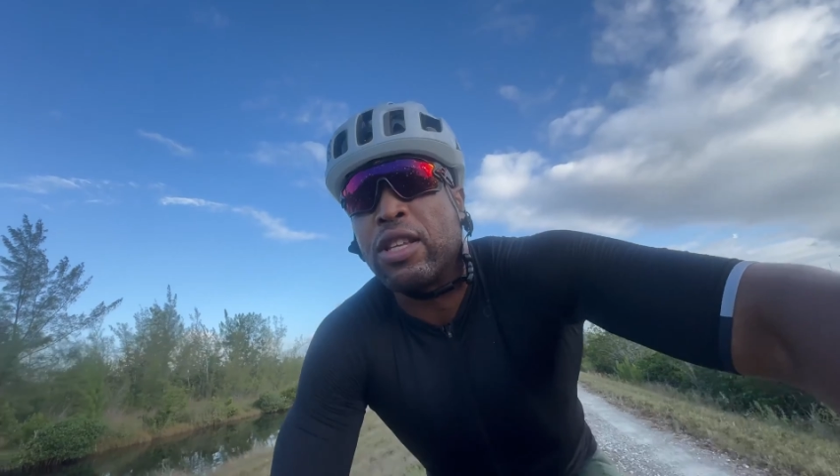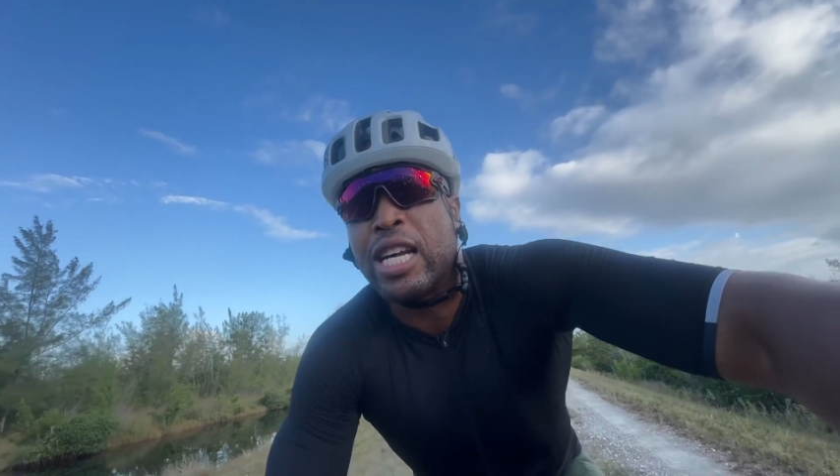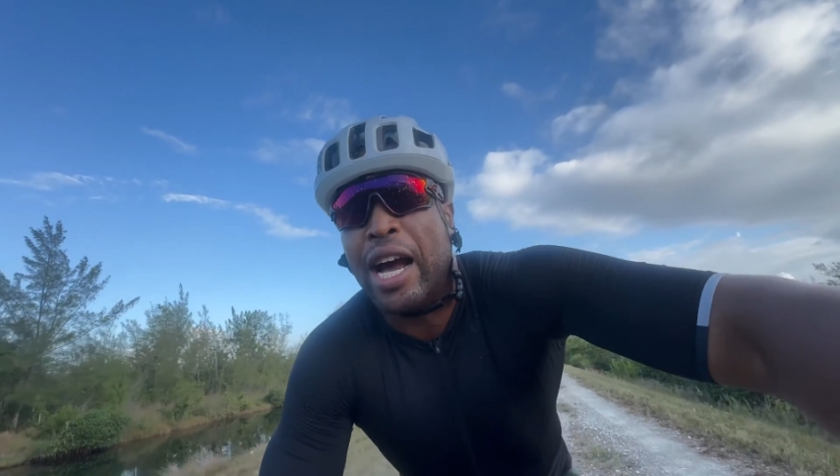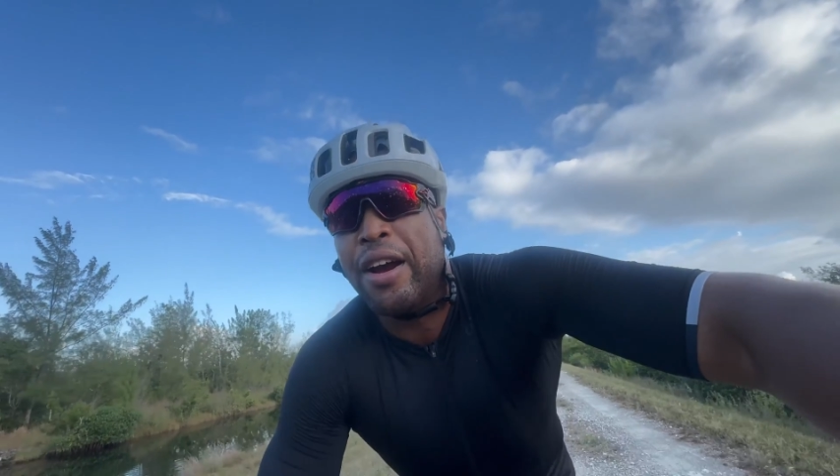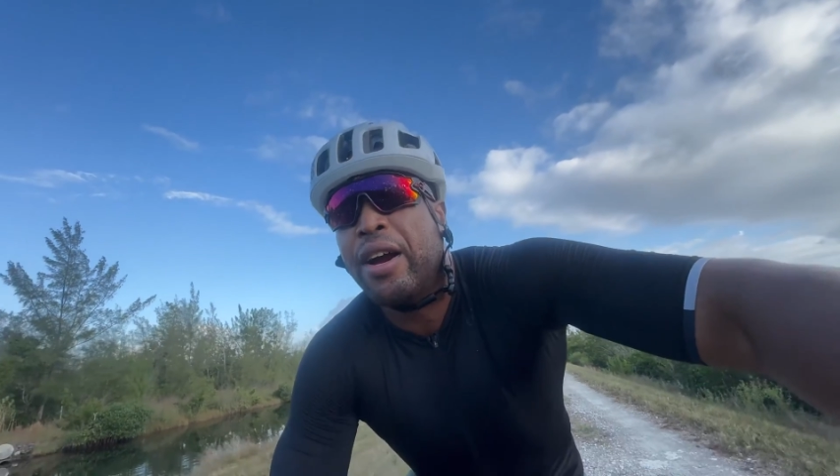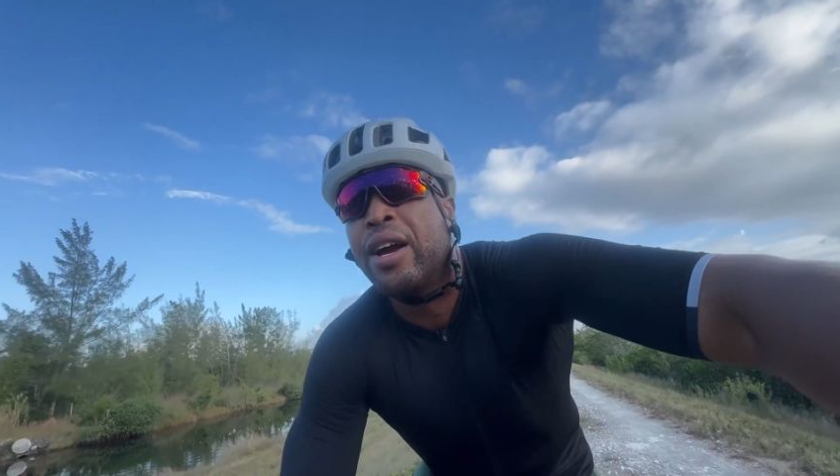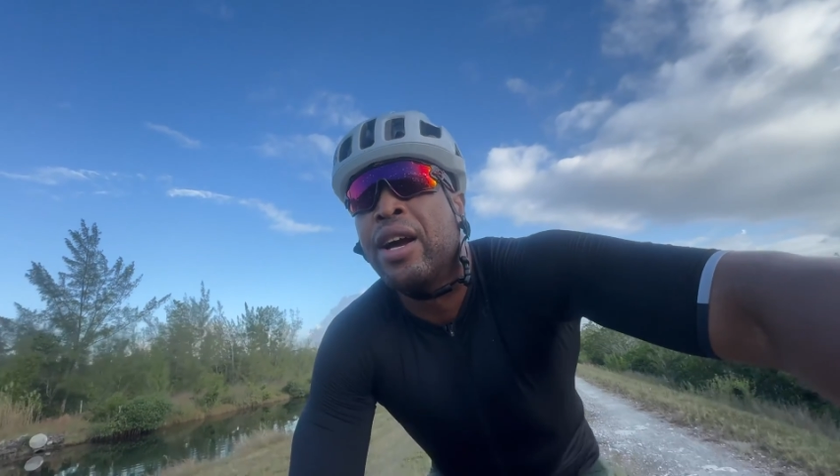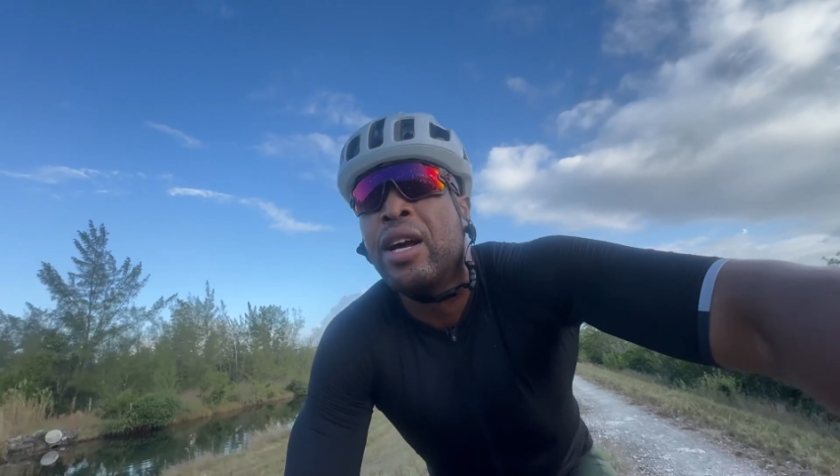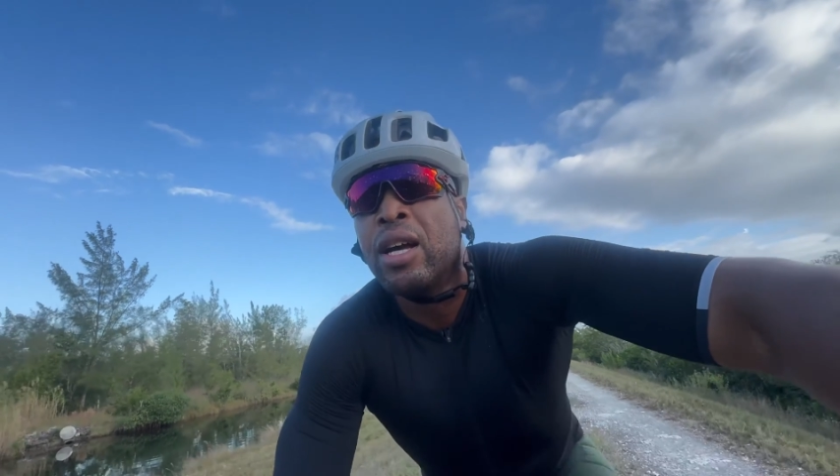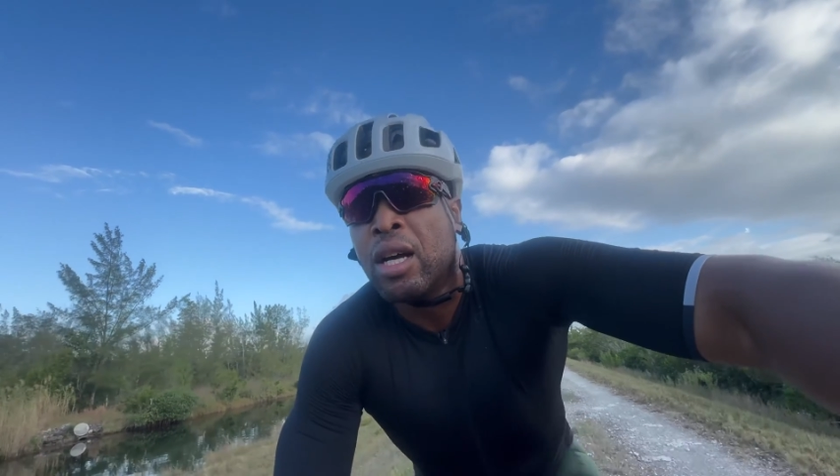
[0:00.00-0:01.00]
tire.
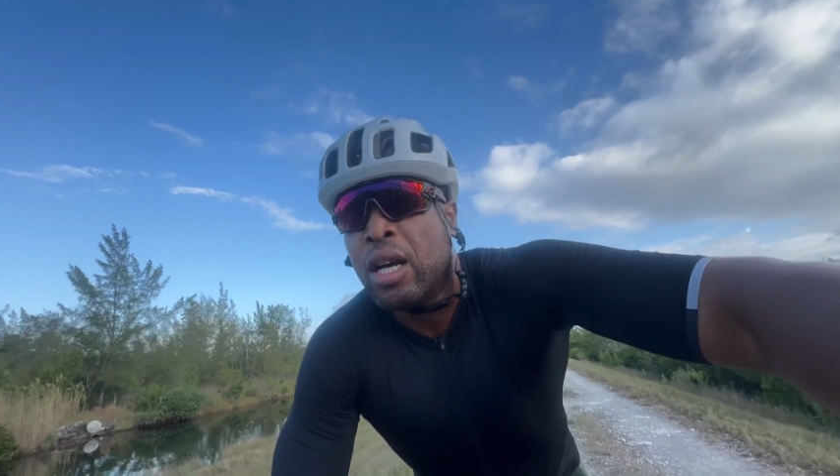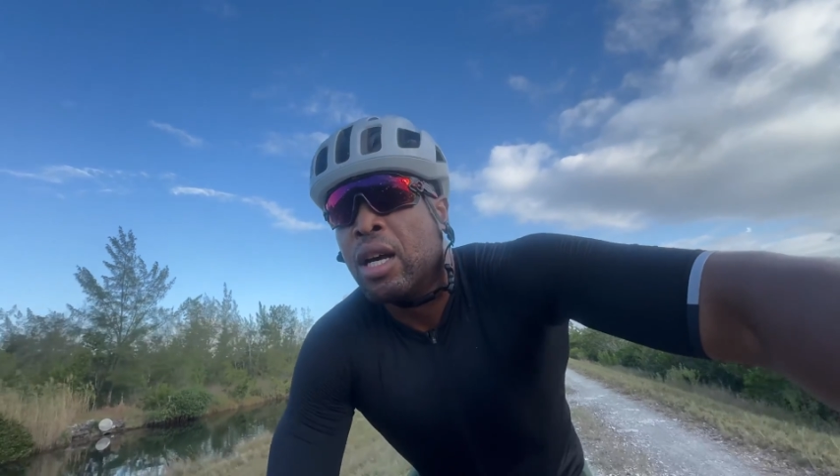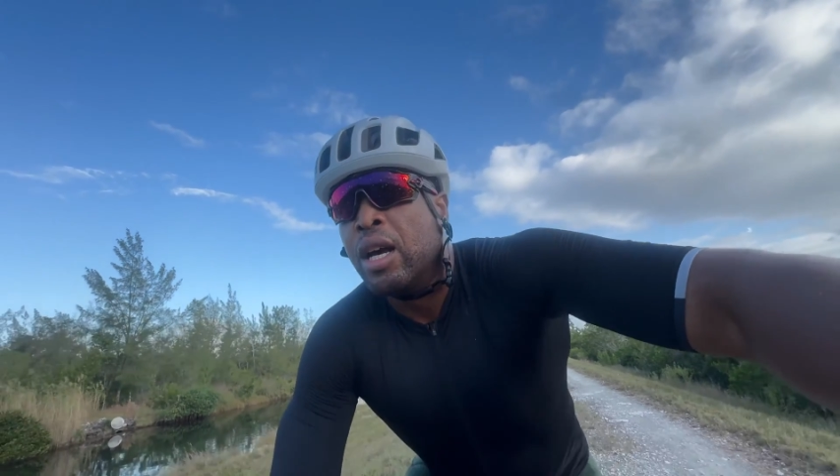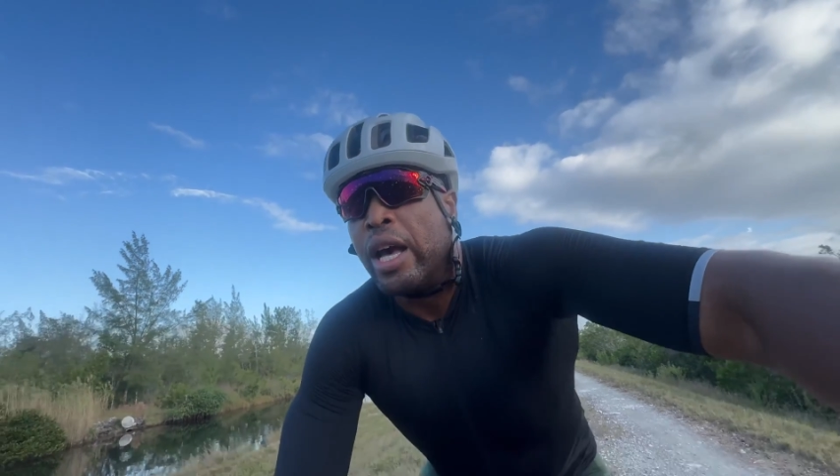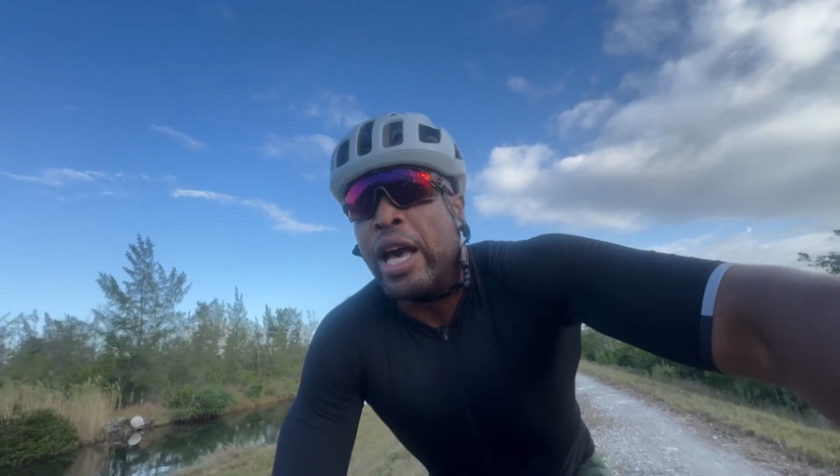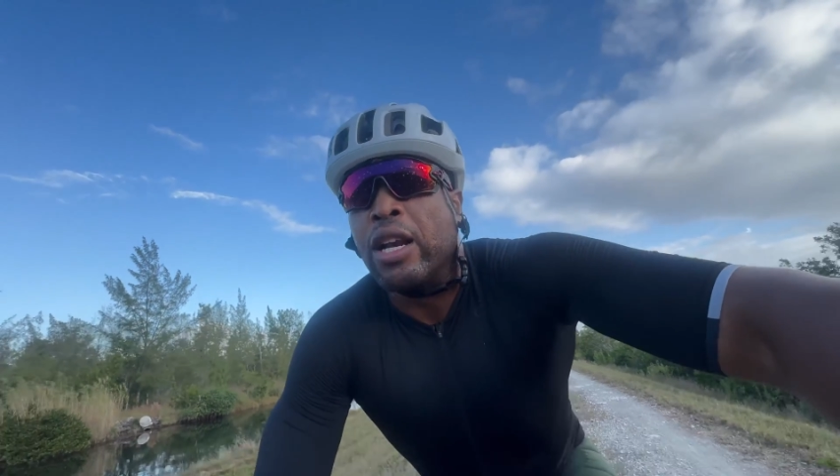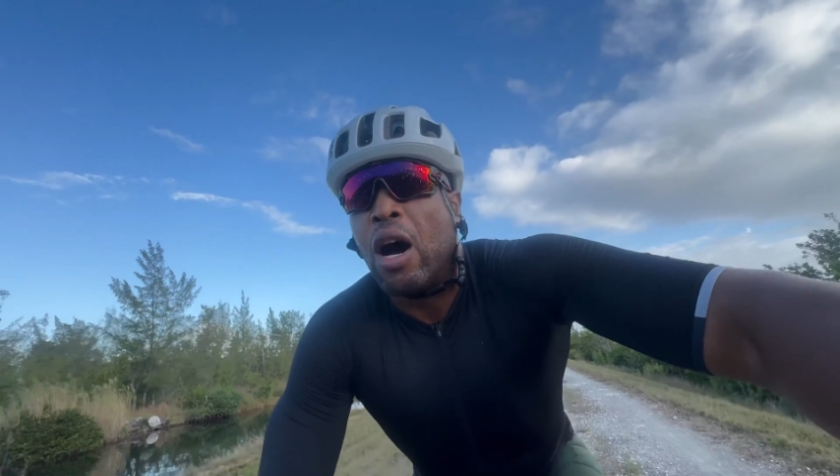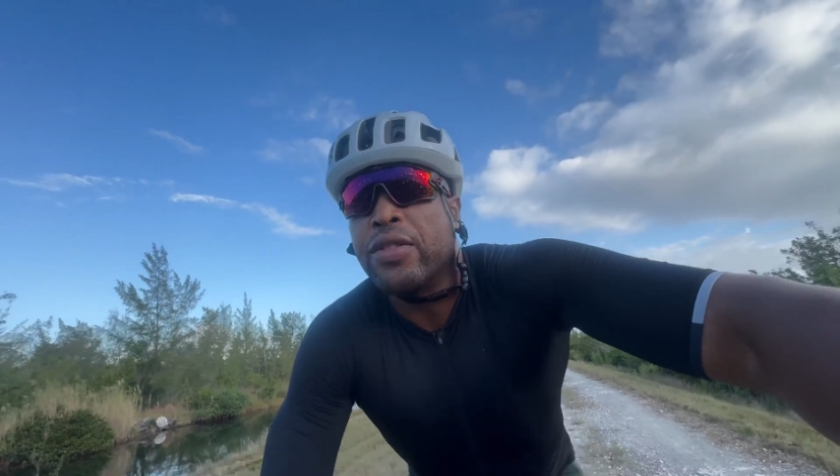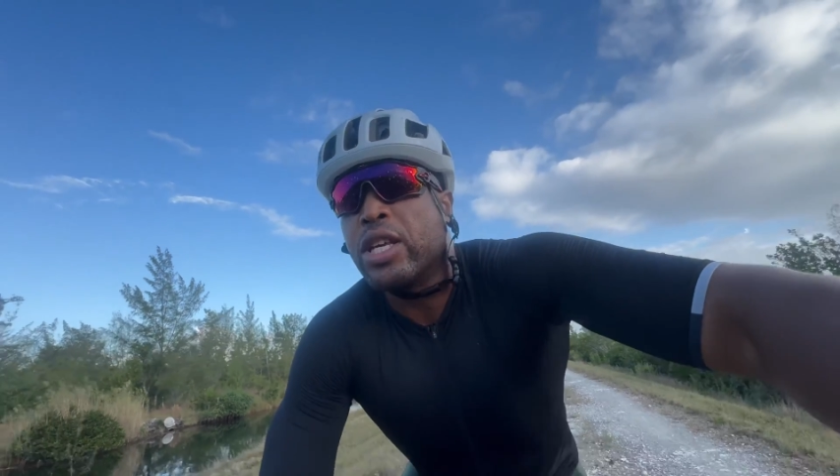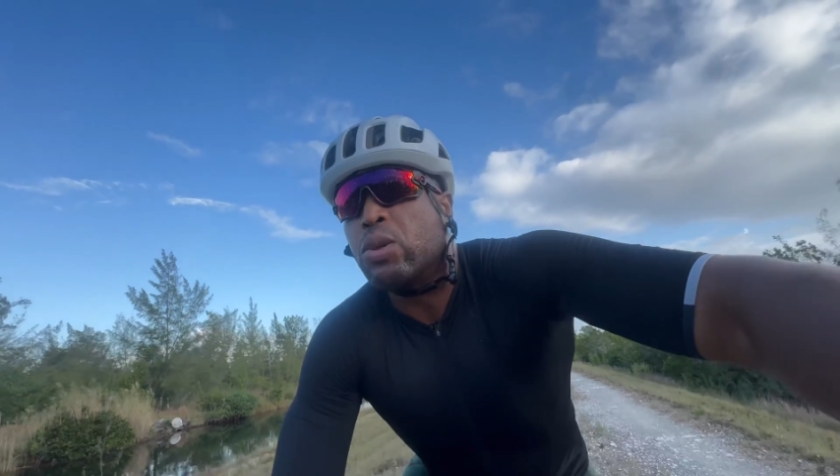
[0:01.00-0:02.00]
And
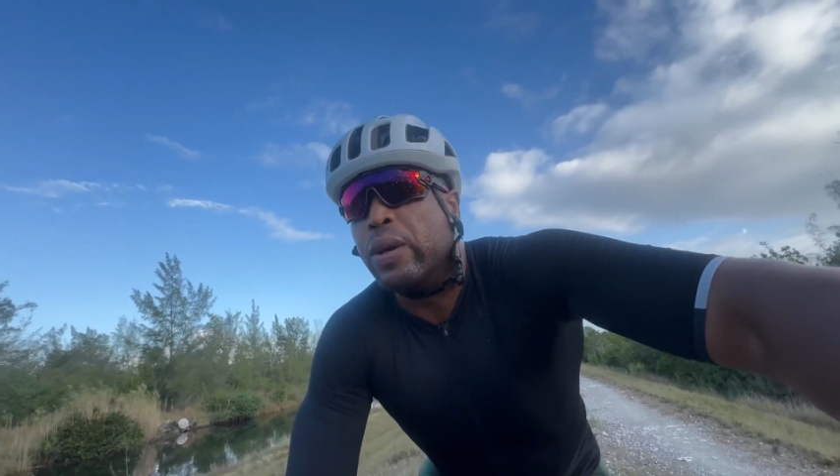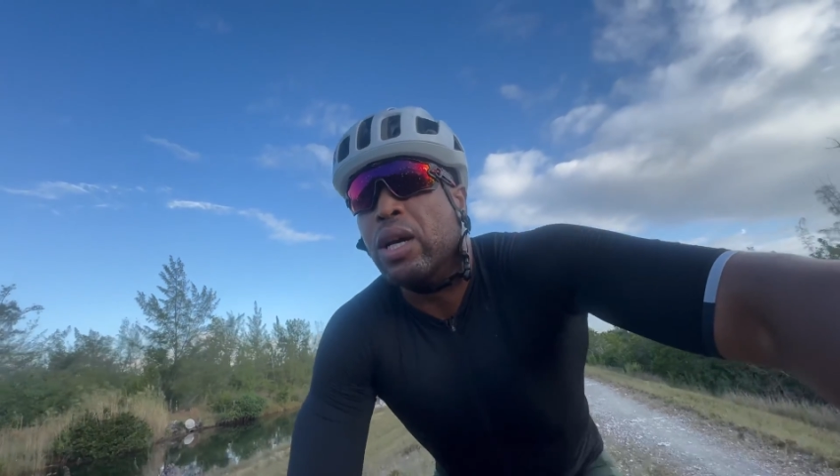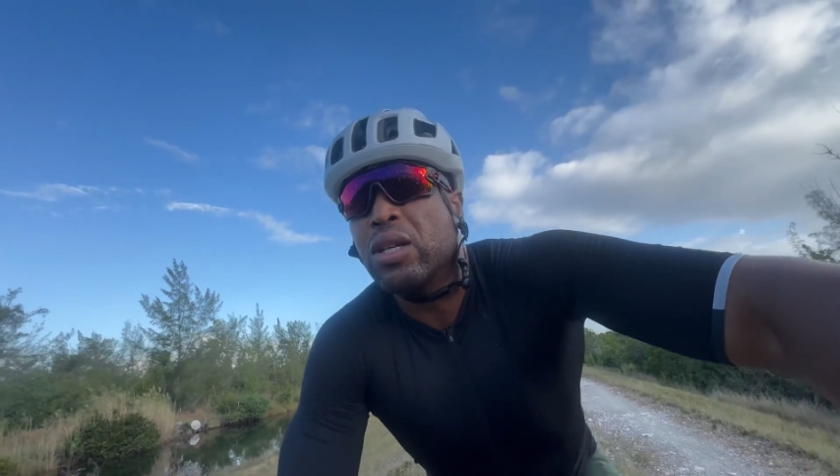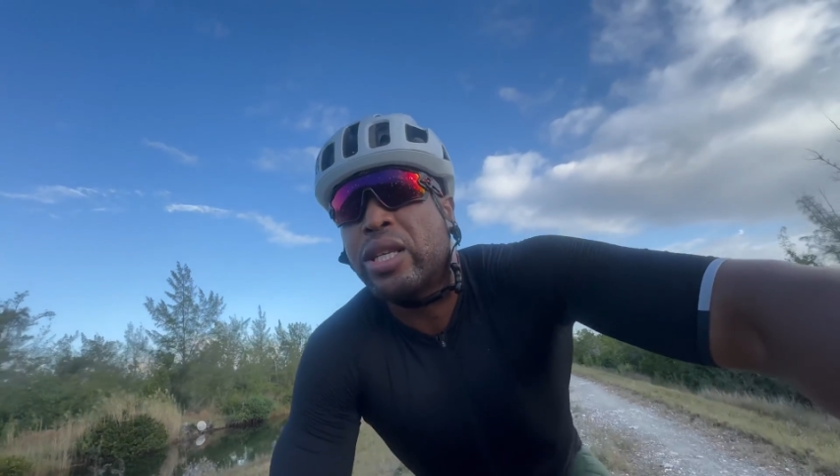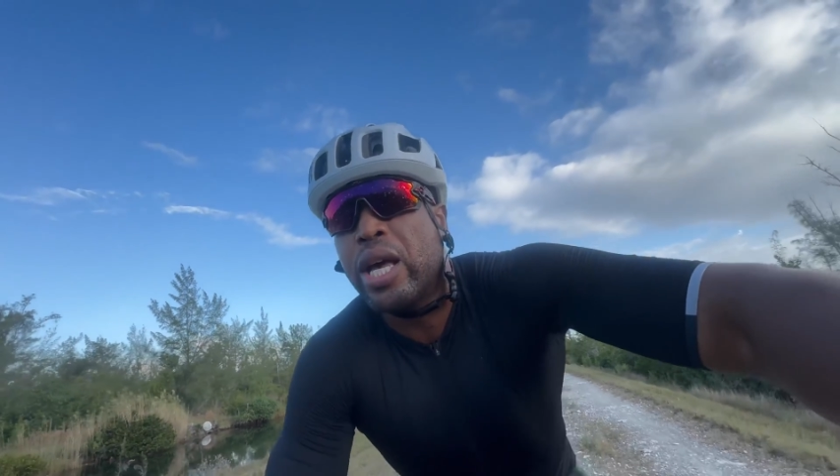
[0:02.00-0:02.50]
on these wheels,